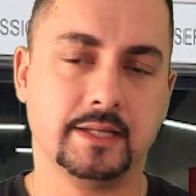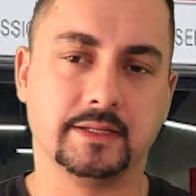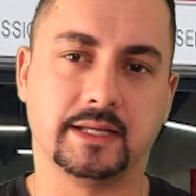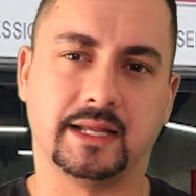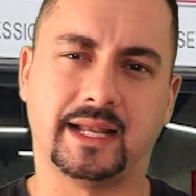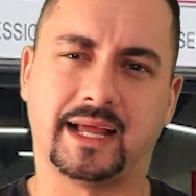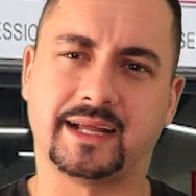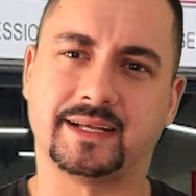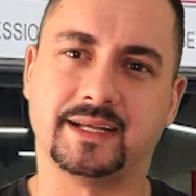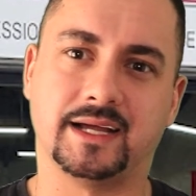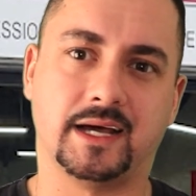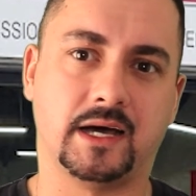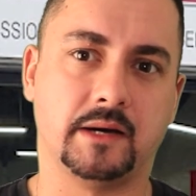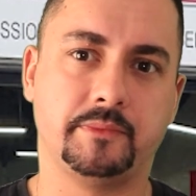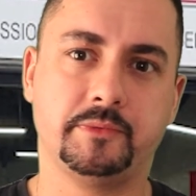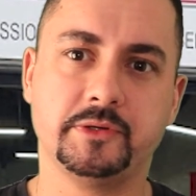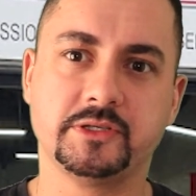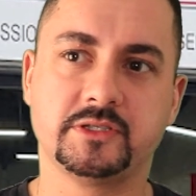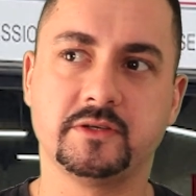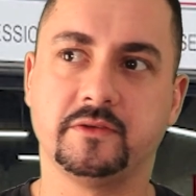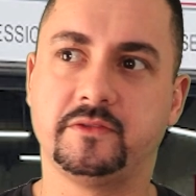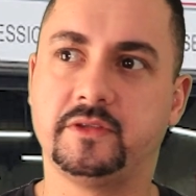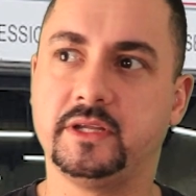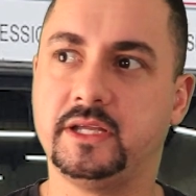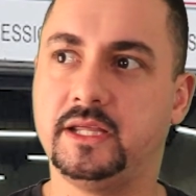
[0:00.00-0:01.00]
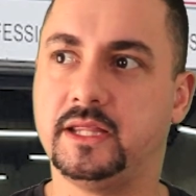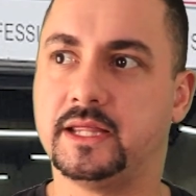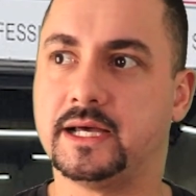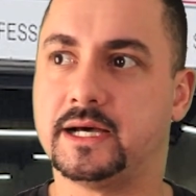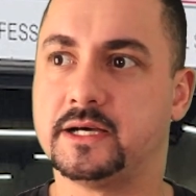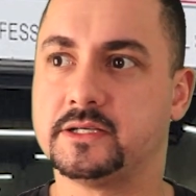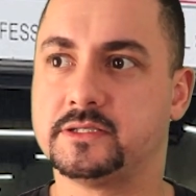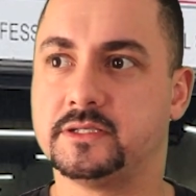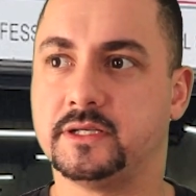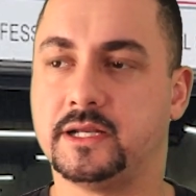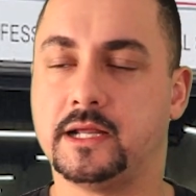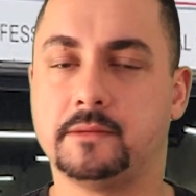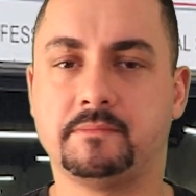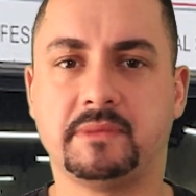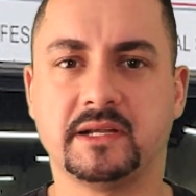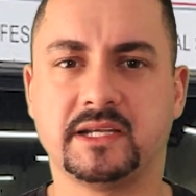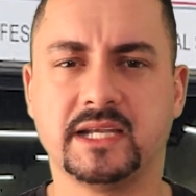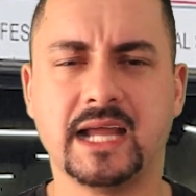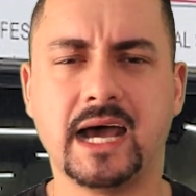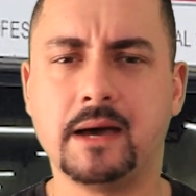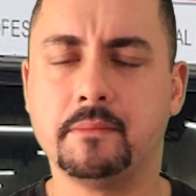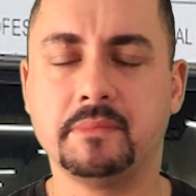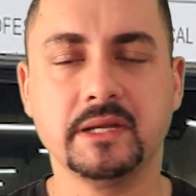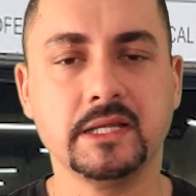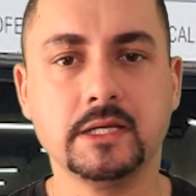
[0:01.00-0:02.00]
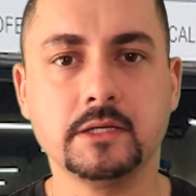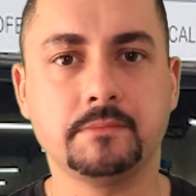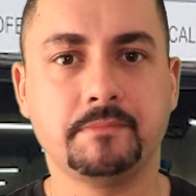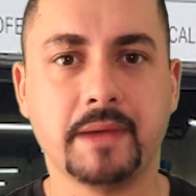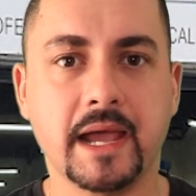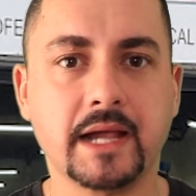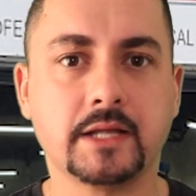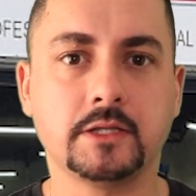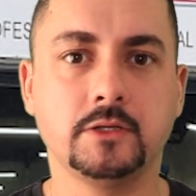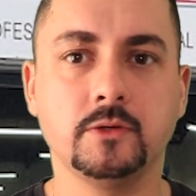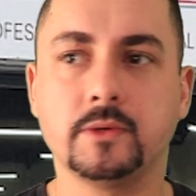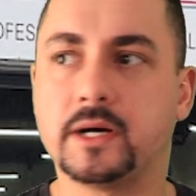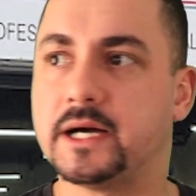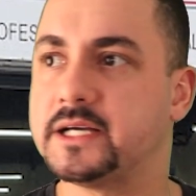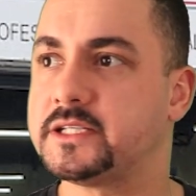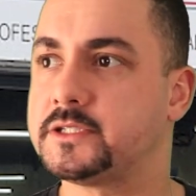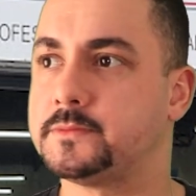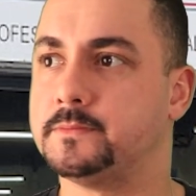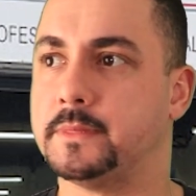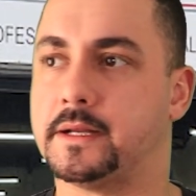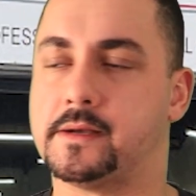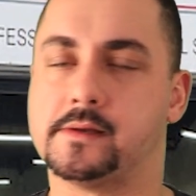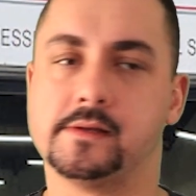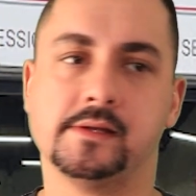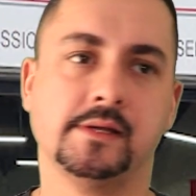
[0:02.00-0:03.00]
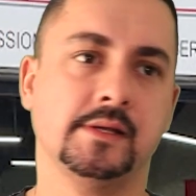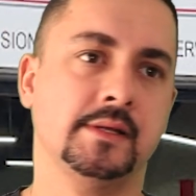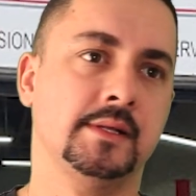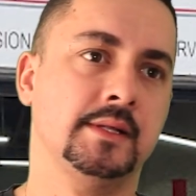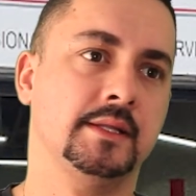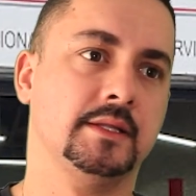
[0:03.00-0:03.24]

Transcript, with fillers: They're like, now nah, upwards of 3,000 but now nah, bring it back to us, man.